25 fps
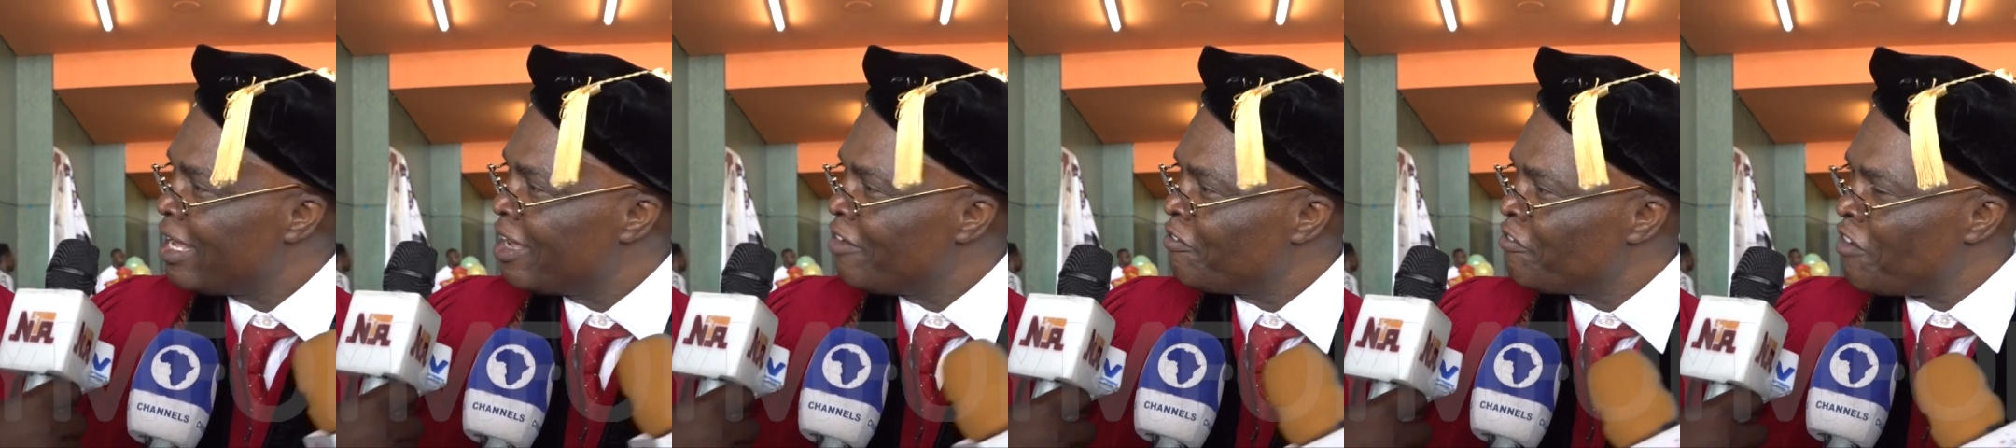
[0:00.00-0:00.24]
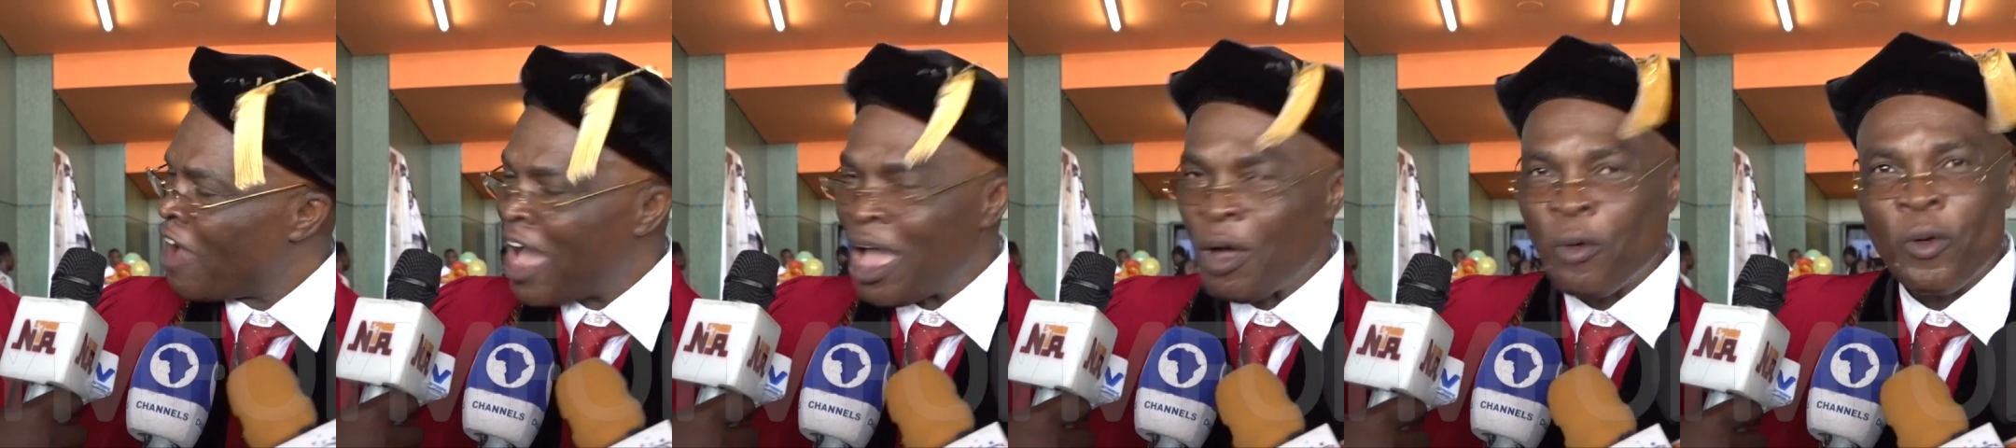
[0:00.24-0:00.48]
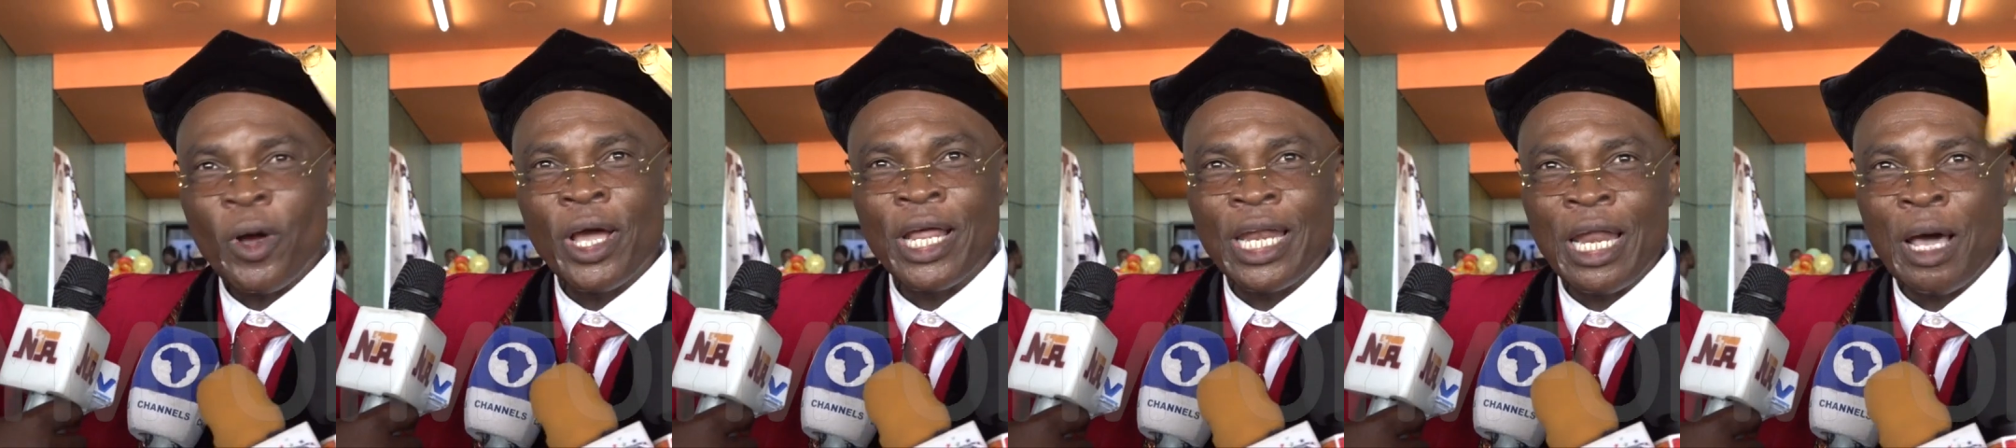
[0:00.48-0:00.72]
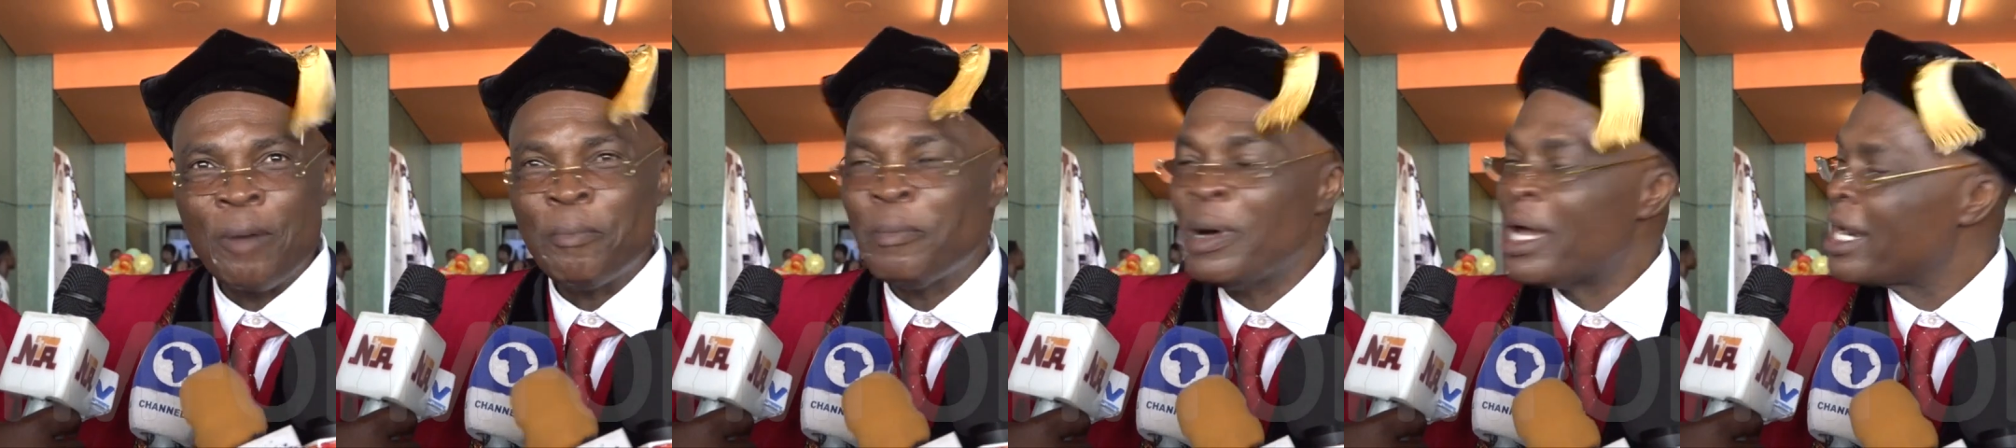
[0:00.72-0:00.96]
far away in
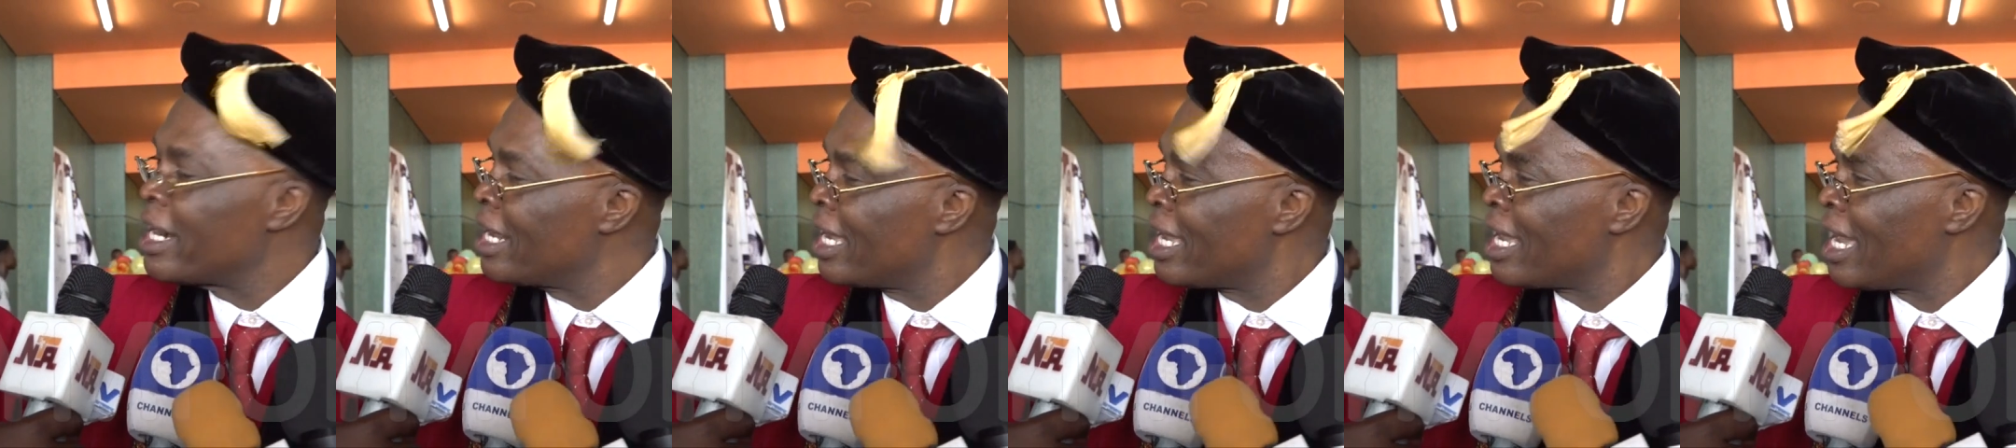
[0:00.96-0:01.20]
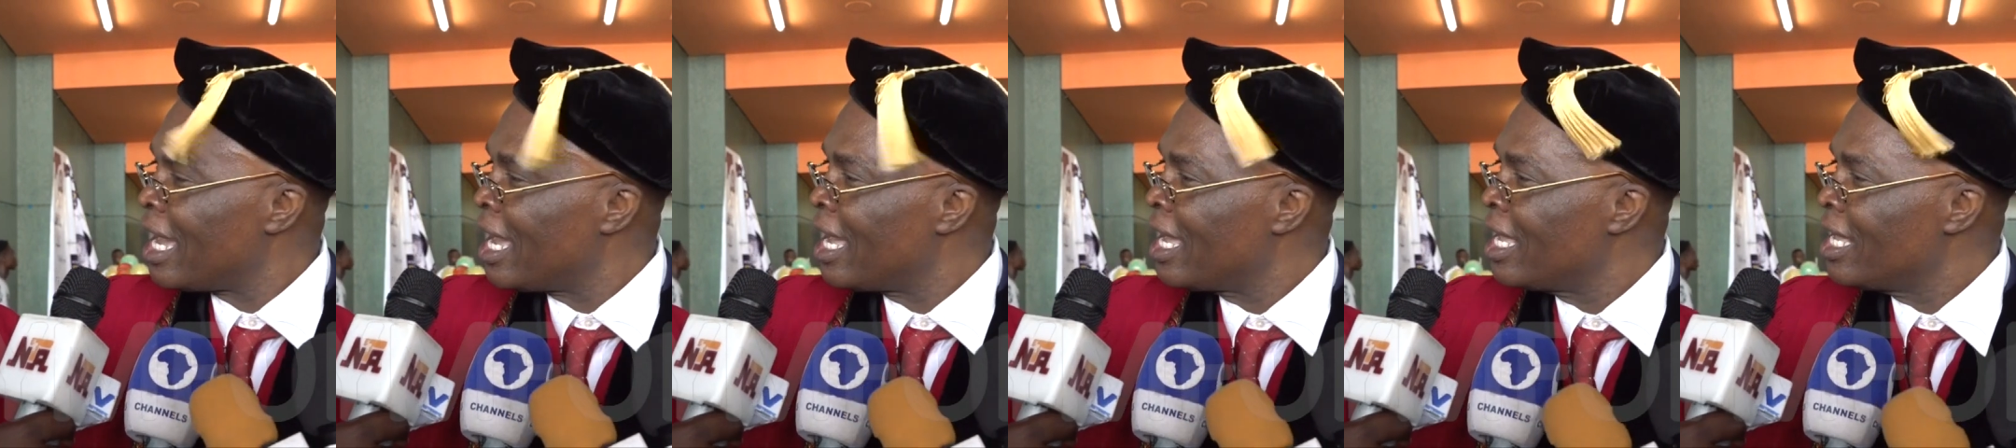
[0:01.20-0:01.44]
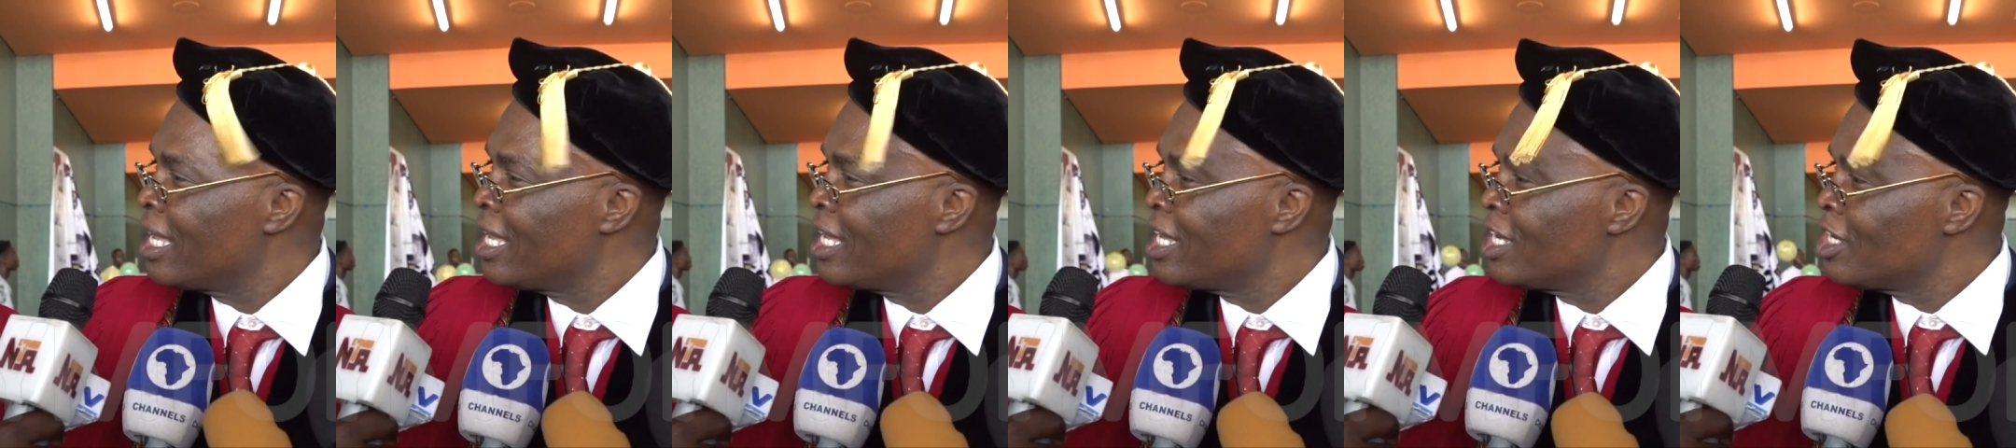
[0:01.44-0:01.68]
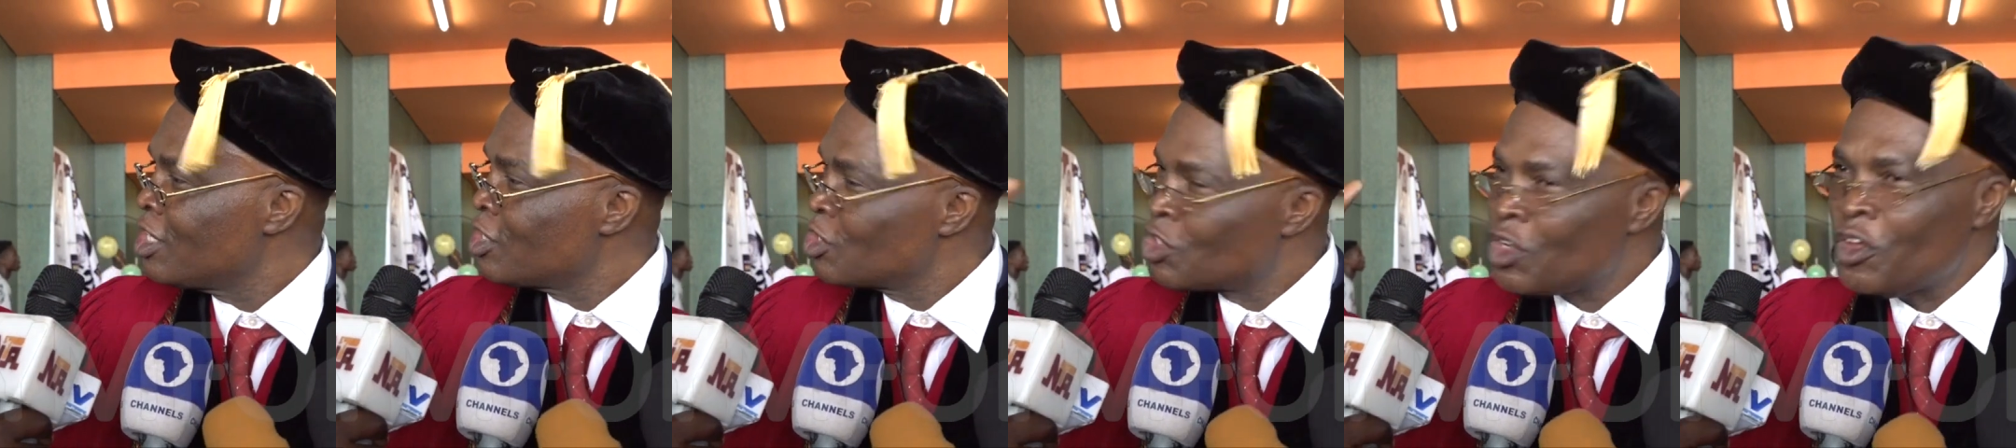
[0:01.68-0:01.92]
America,
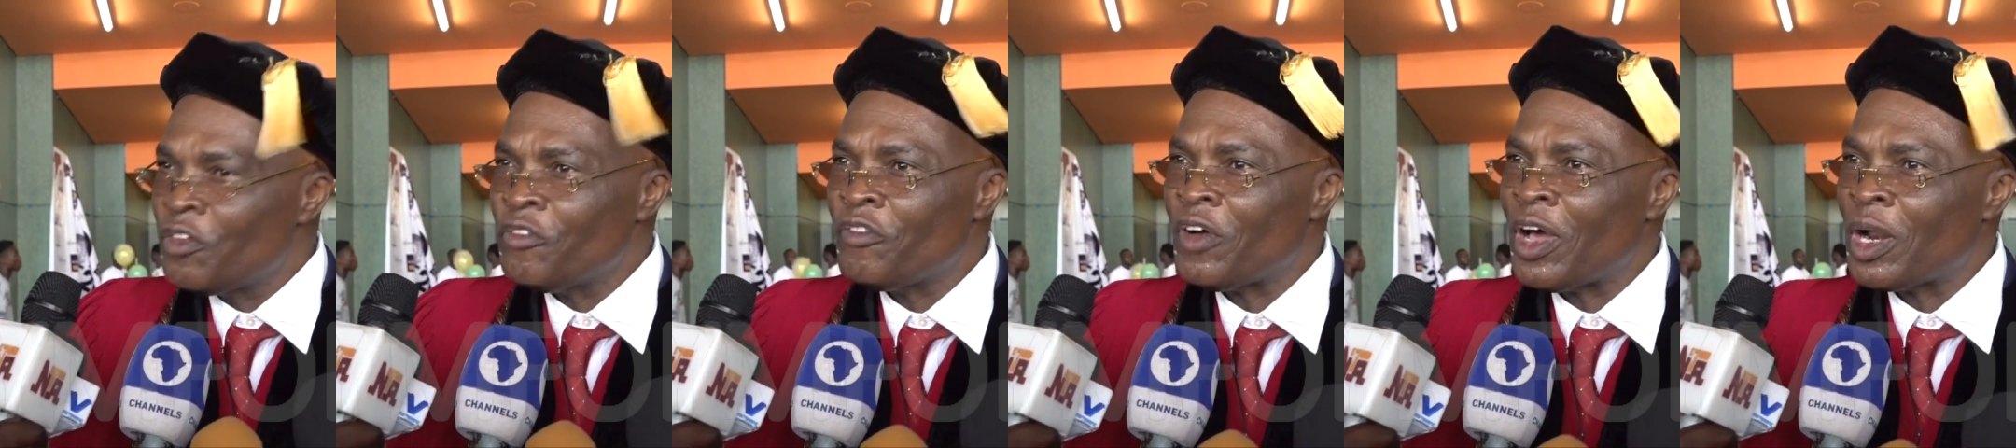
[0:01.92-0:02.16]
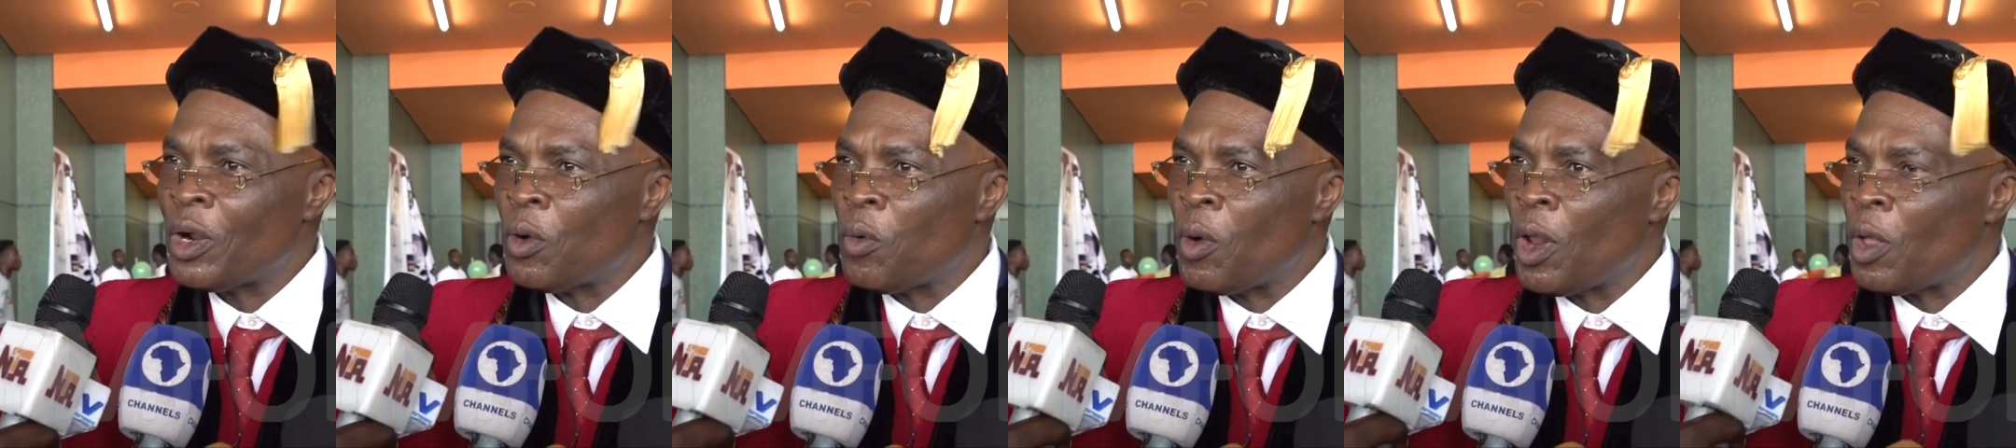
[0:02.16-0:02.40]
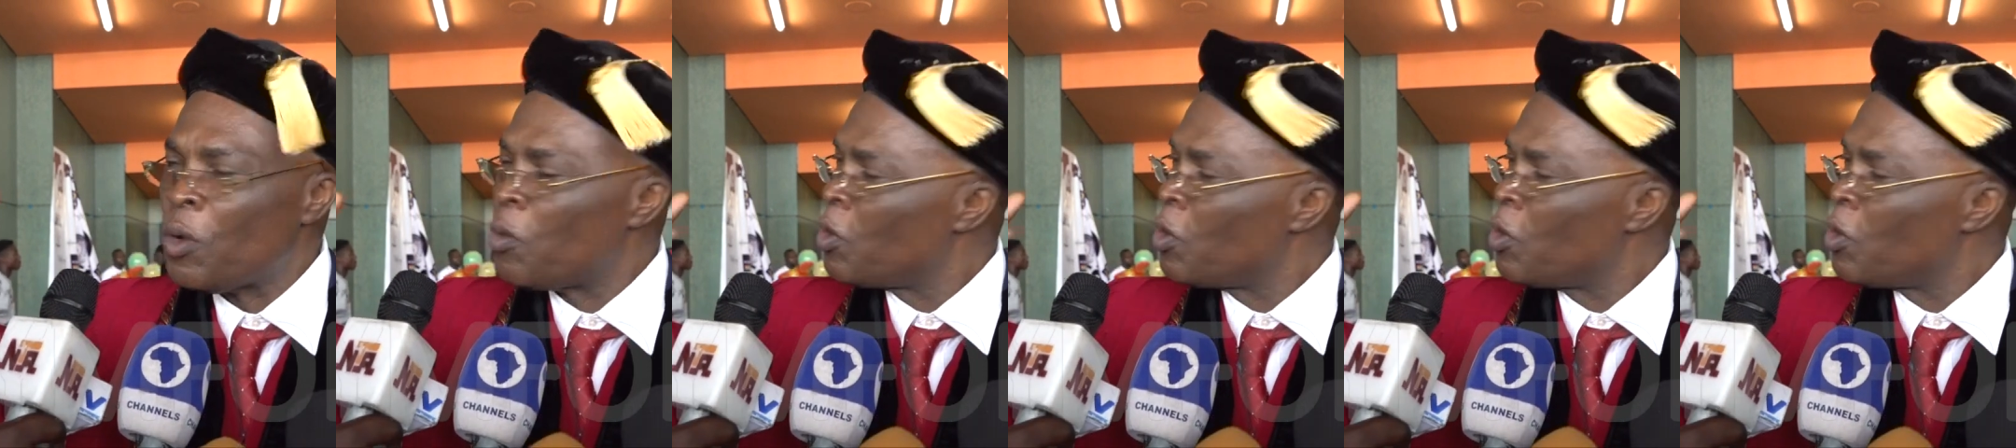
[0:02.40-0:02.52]
he's doing very well.